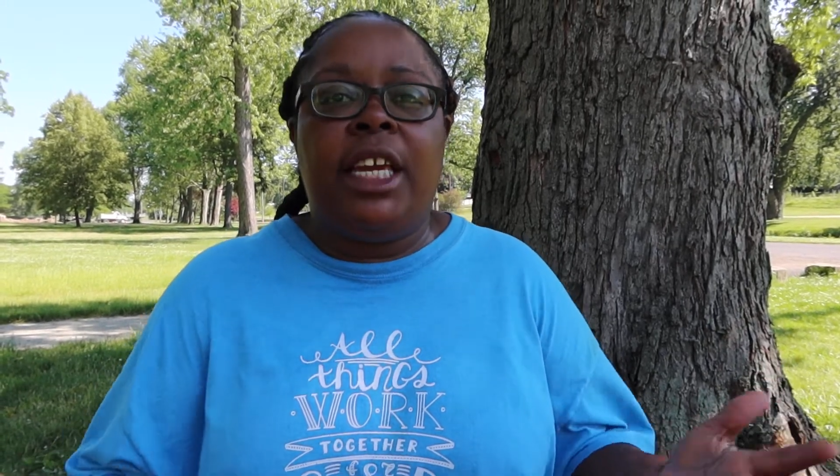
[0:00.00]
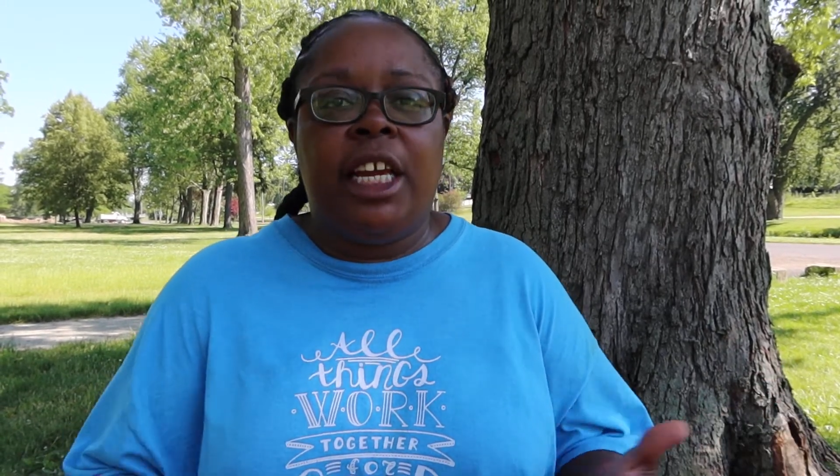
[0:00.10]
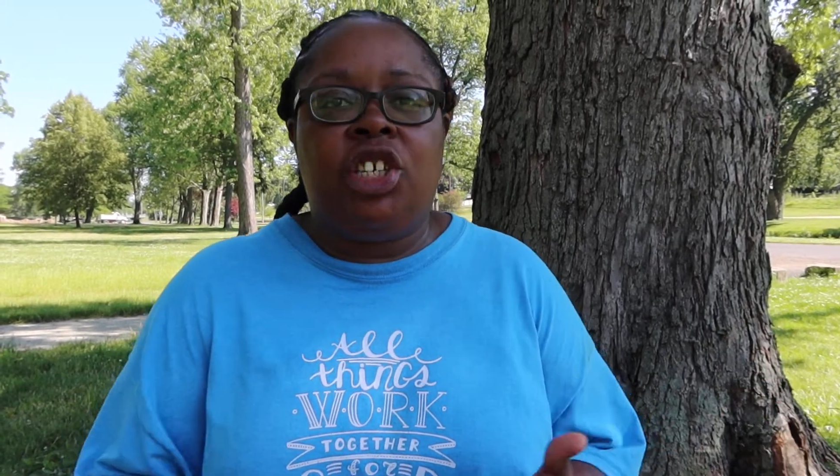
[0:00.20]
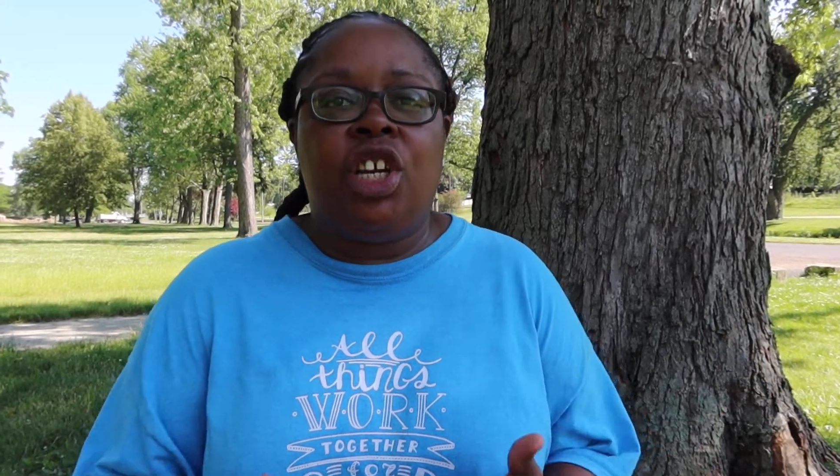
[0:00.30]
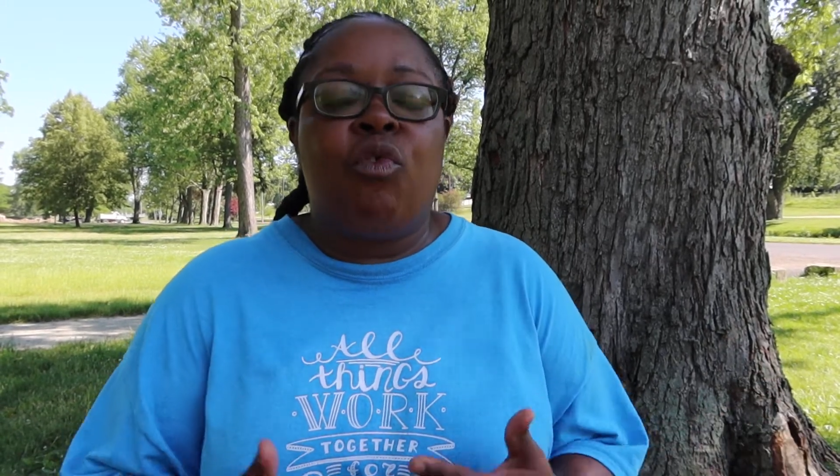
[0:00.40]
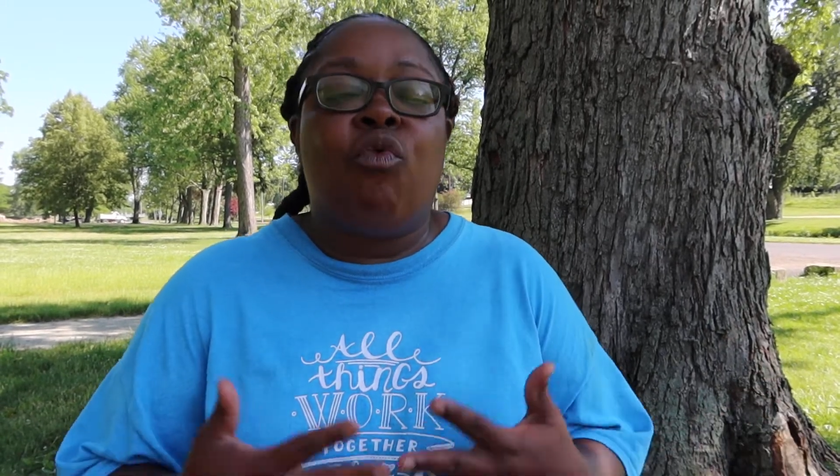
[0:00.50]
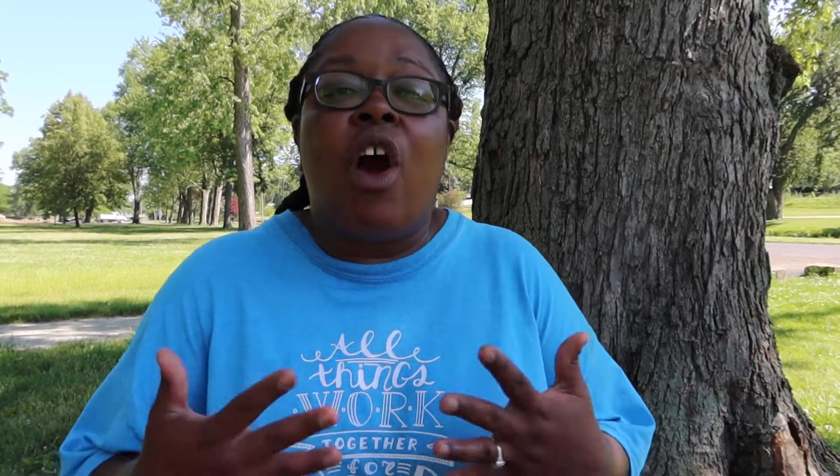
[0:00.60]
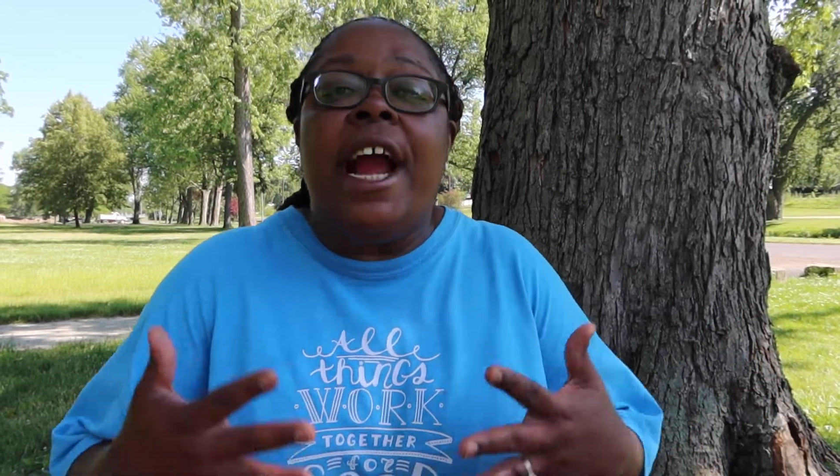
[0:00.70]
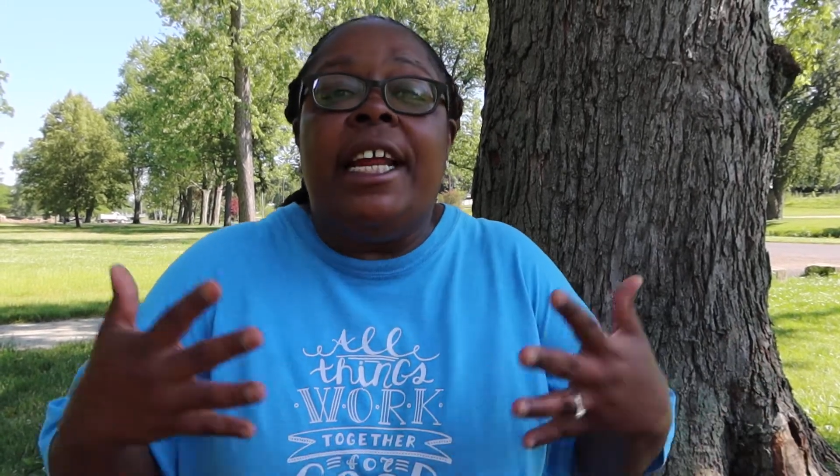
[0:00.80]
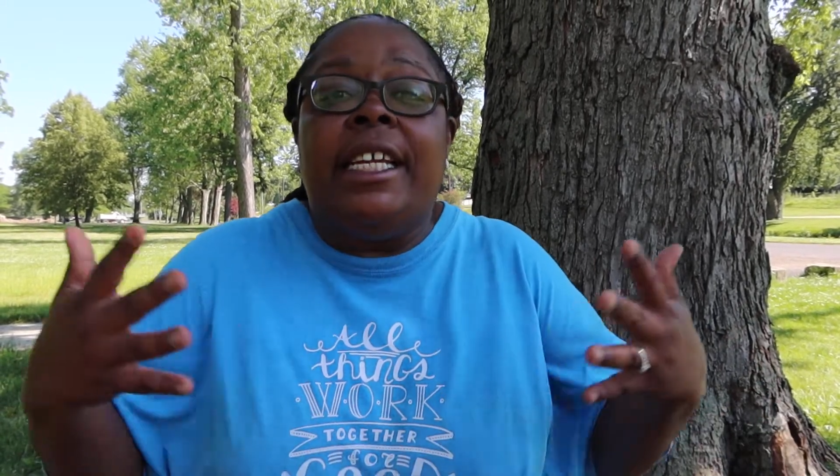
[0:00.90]
kitchen
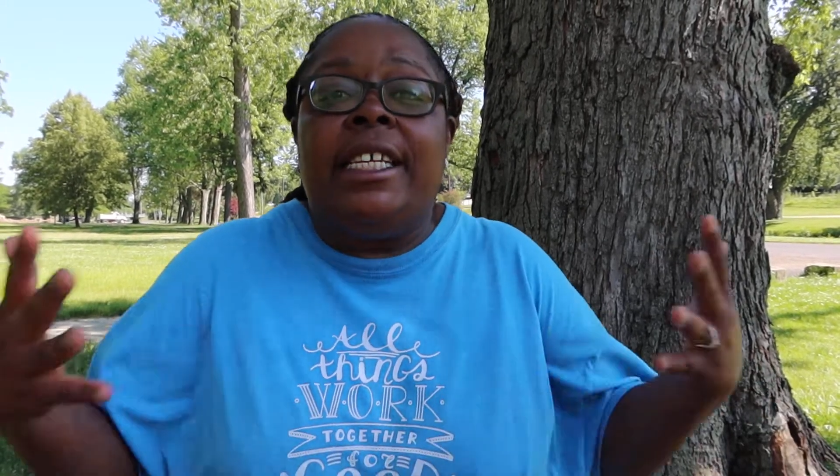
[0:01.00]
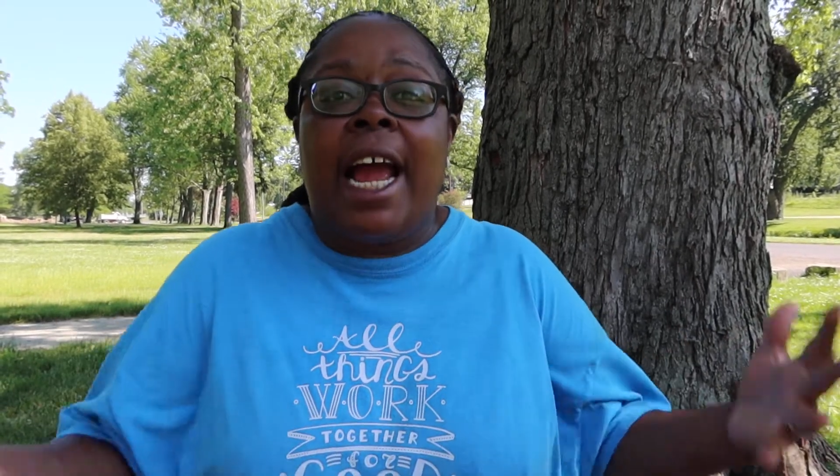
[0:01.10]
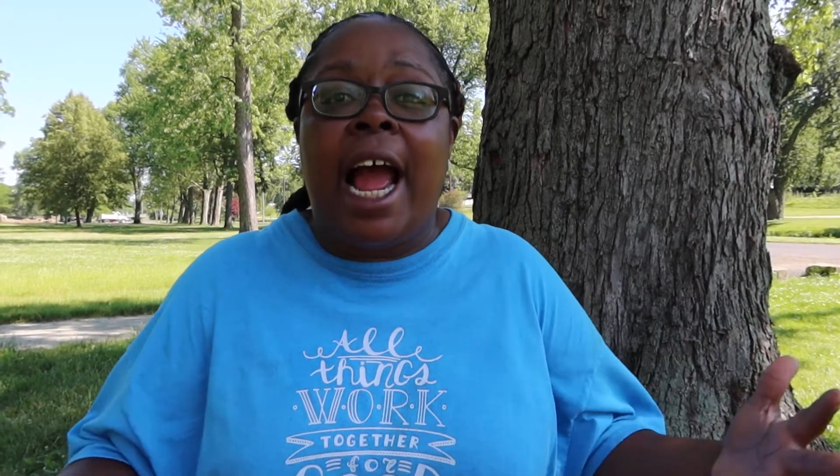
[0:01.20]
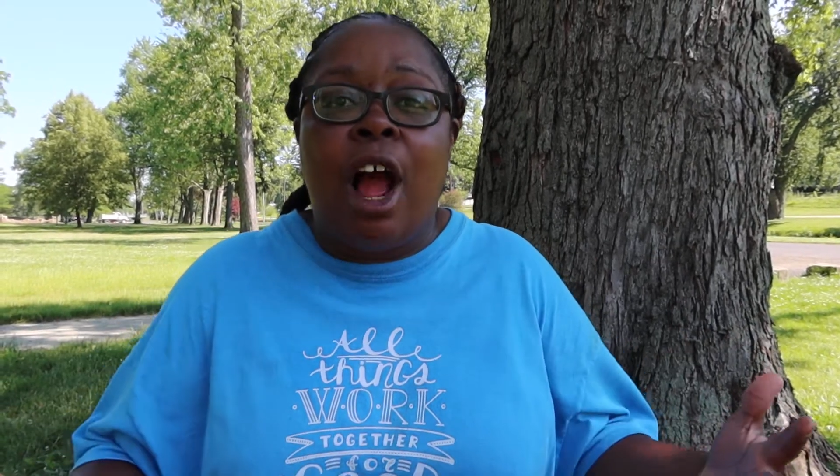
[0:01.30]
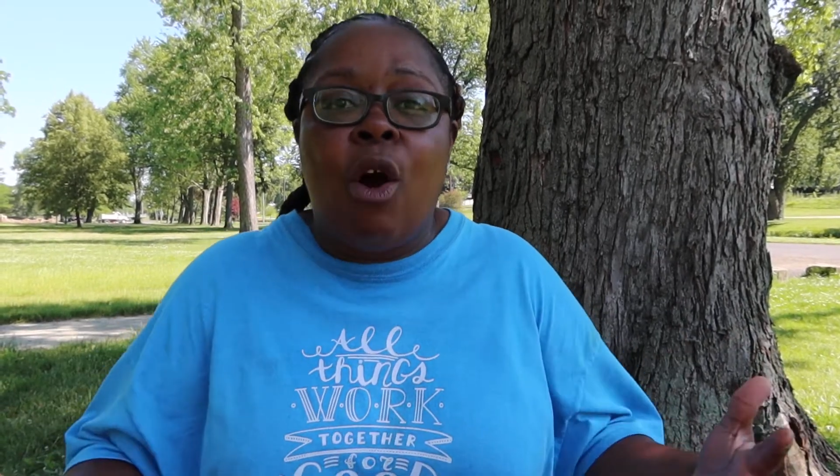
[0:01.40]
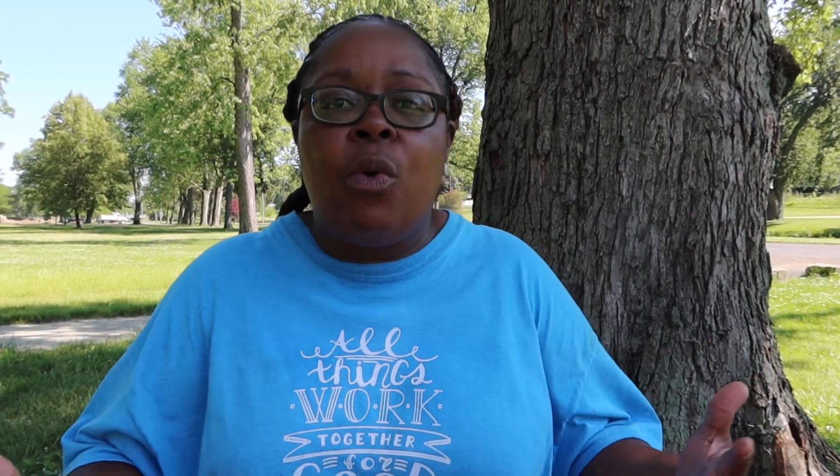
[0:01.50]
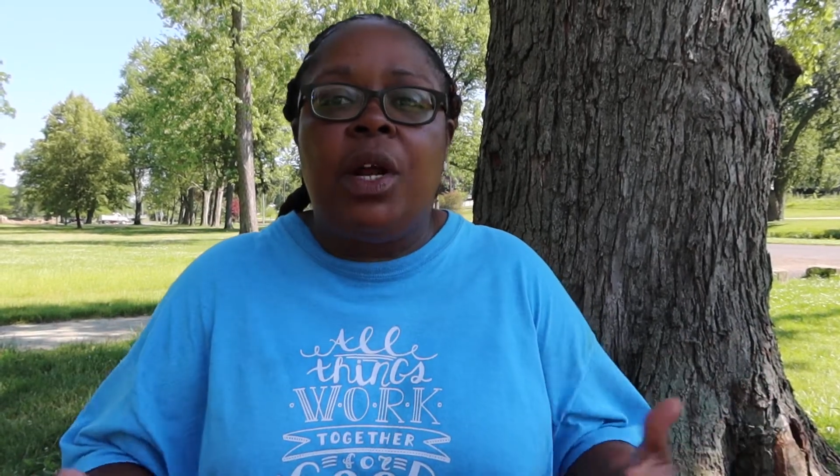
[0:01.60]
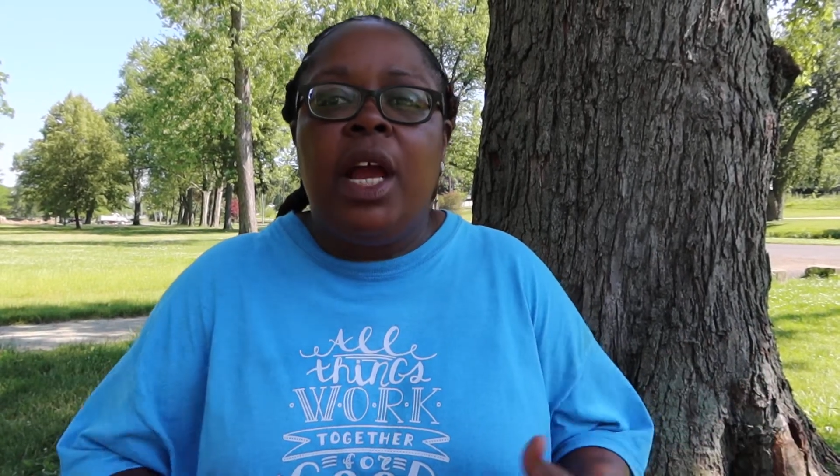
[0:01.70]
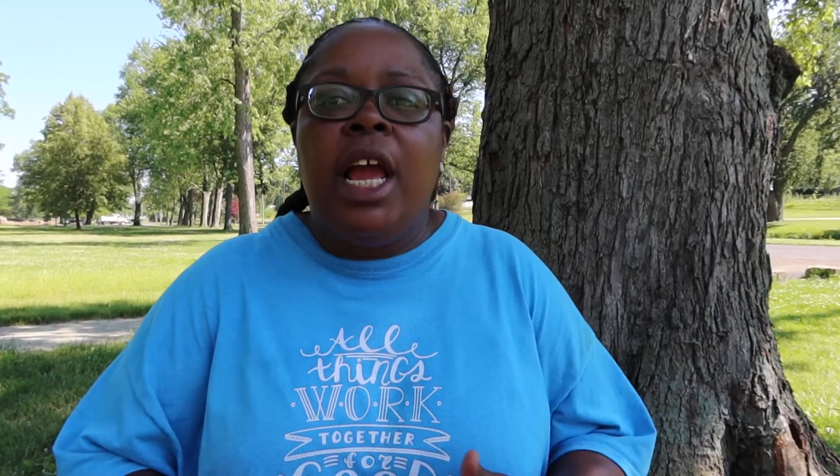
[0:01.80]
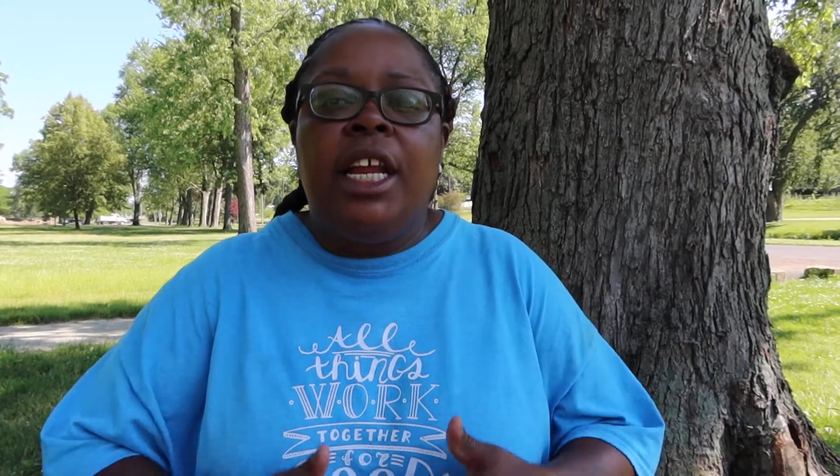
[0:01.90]
writing down